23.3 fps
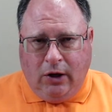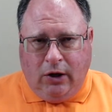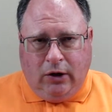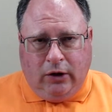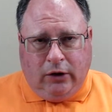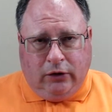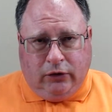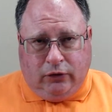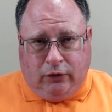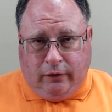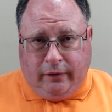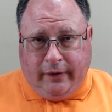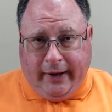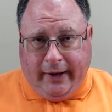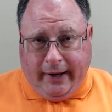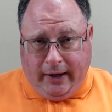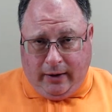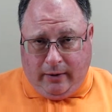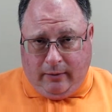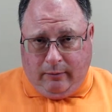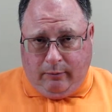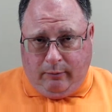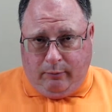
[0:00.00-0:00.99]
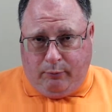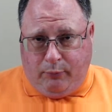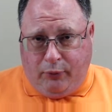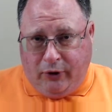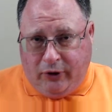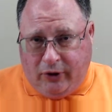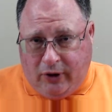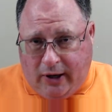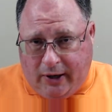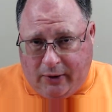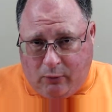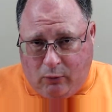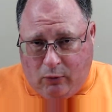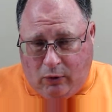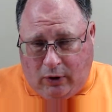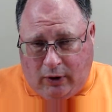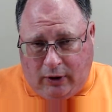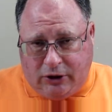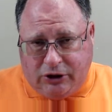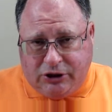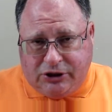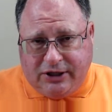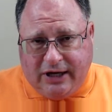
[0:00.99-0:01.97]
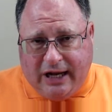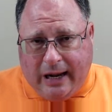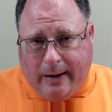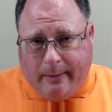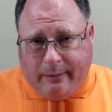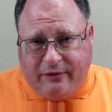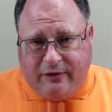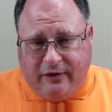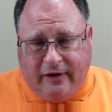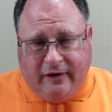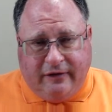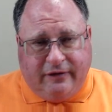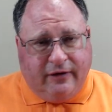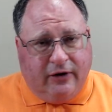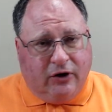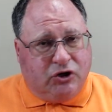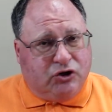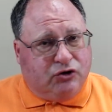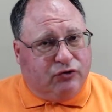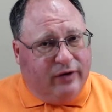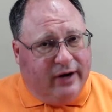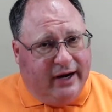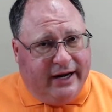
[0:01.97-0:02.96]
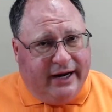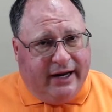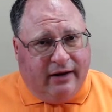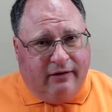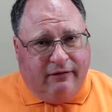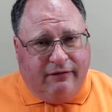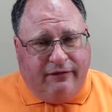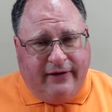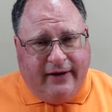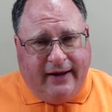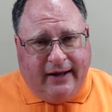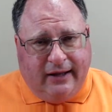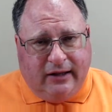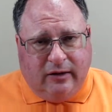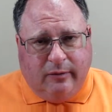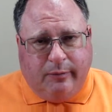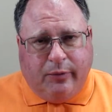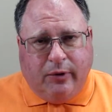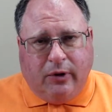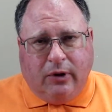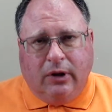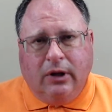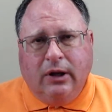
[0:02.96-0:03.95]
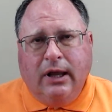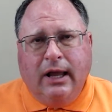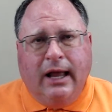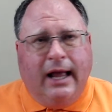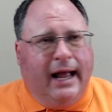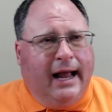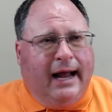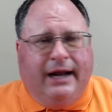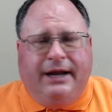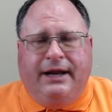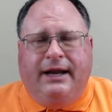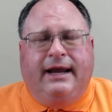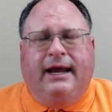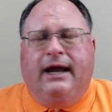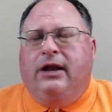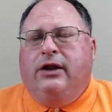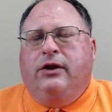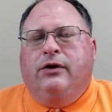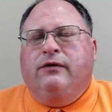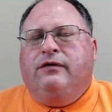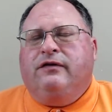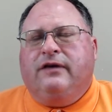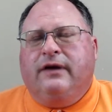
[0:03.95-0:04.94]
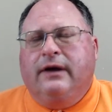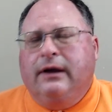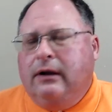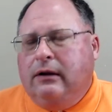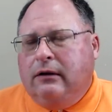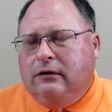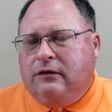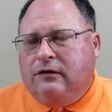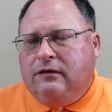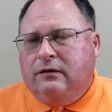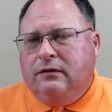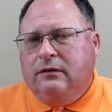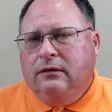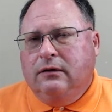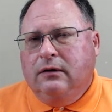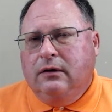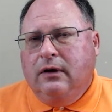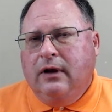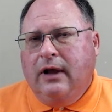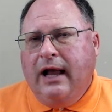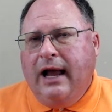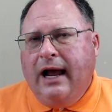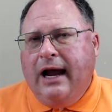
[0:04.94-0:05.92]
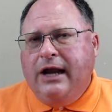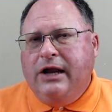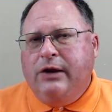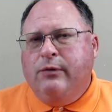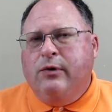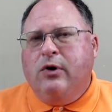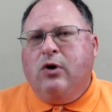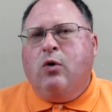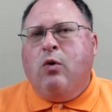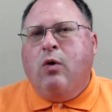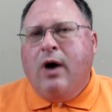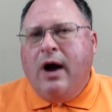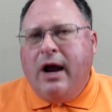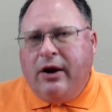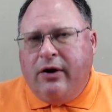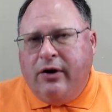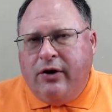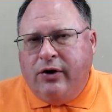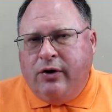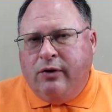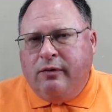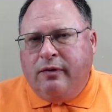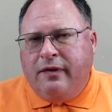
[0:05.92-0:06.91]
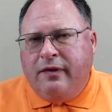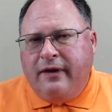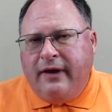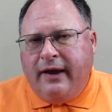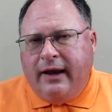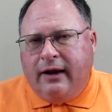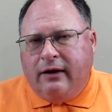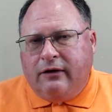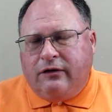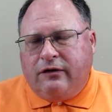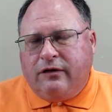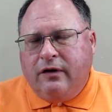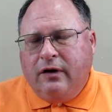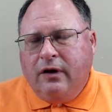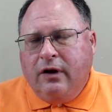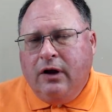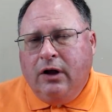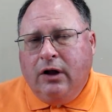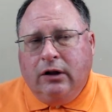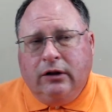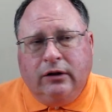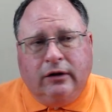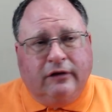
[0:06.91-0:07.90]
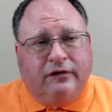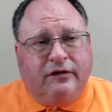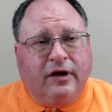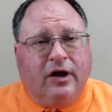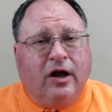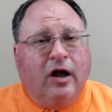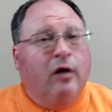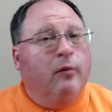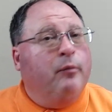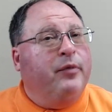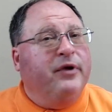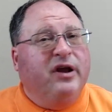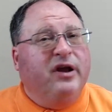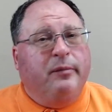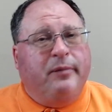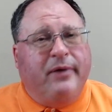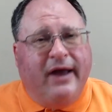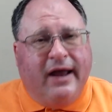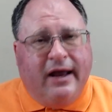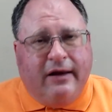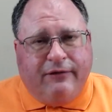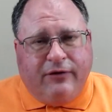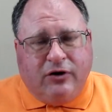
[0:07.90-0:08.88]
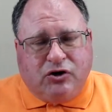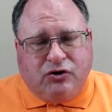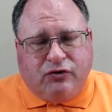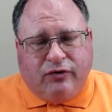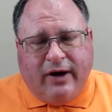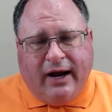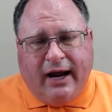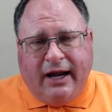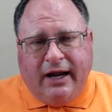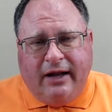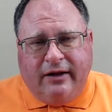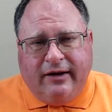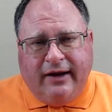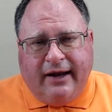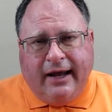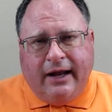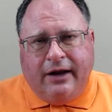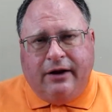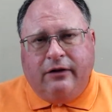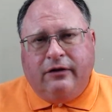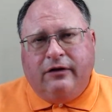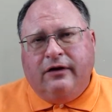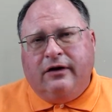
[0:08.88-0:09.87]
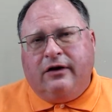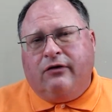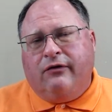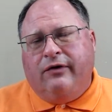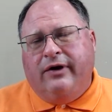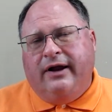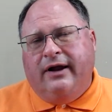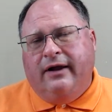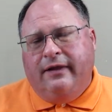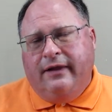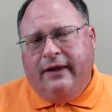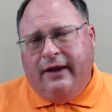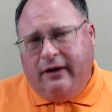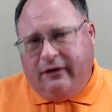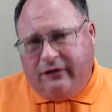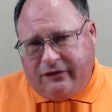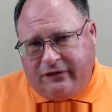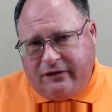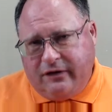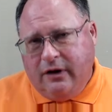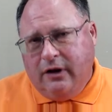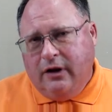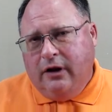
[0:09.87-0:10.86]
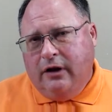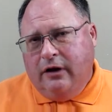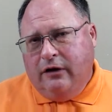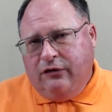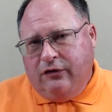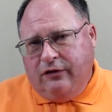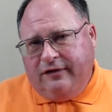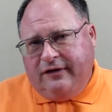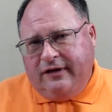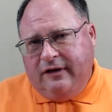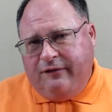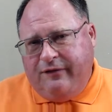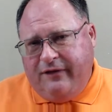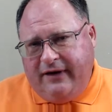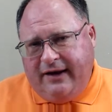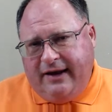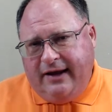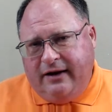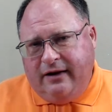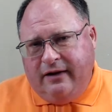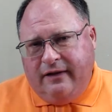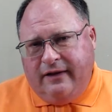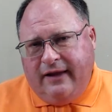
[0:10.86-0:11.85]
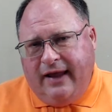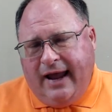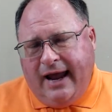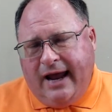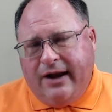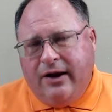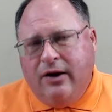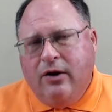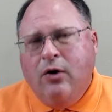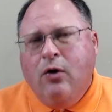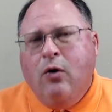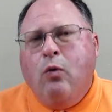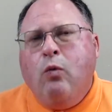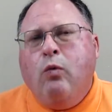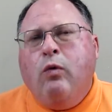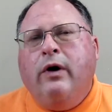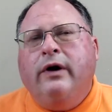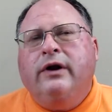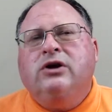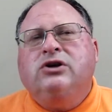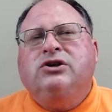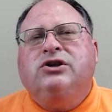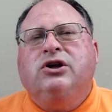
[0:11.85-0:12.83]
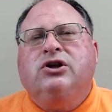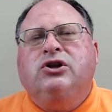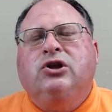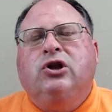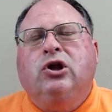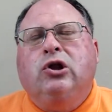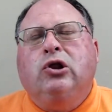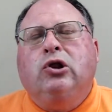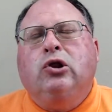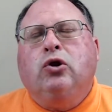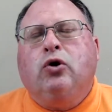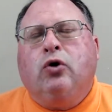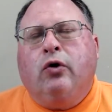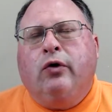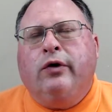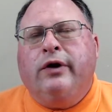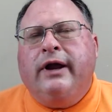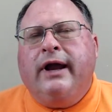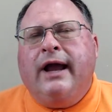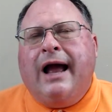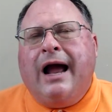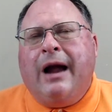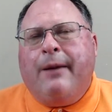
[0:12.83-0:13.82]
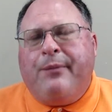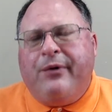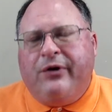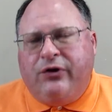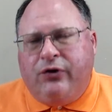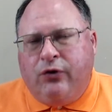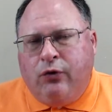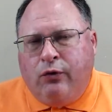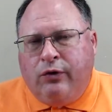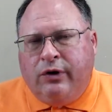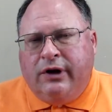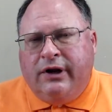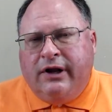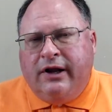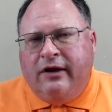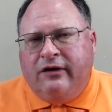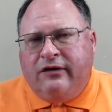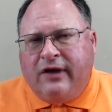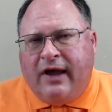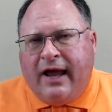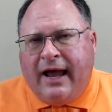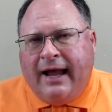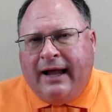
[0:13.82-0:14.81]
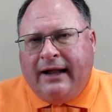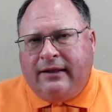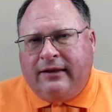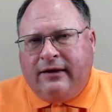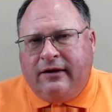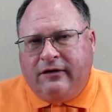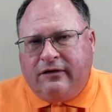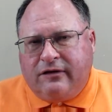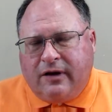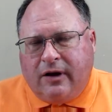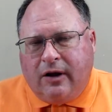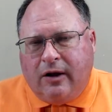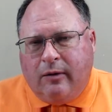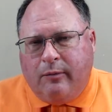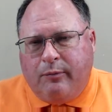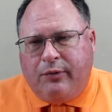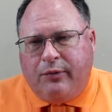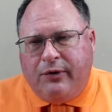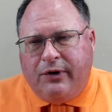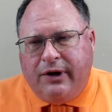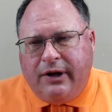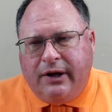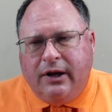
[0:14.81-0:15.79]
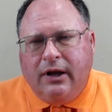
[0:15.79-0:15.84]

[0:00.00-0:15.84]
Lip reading: Do they put on workshops? Is there training available? How do you get new skills? How do you acquire new things? Does the company pay for training to get a degree in this, certificate in that? What is the learning opportunities at this company?